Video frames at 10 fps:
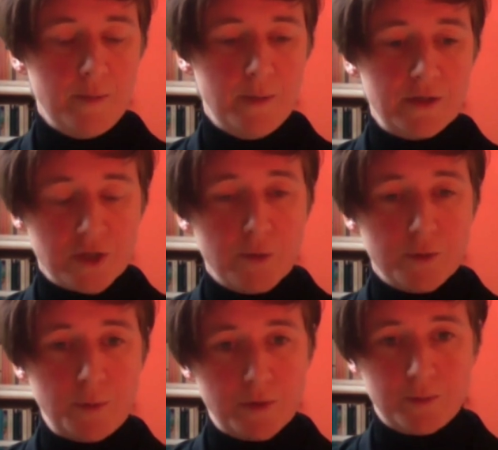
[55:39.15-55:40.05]
as low as
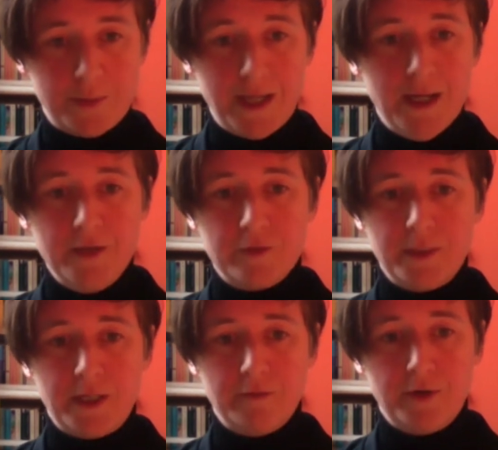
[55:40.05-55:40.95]
we possibly can to
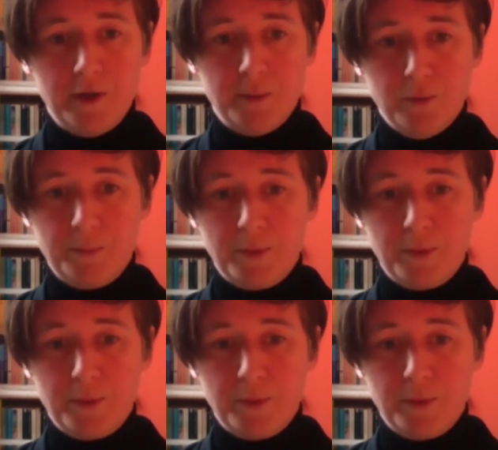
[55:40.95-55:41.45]
make it viable,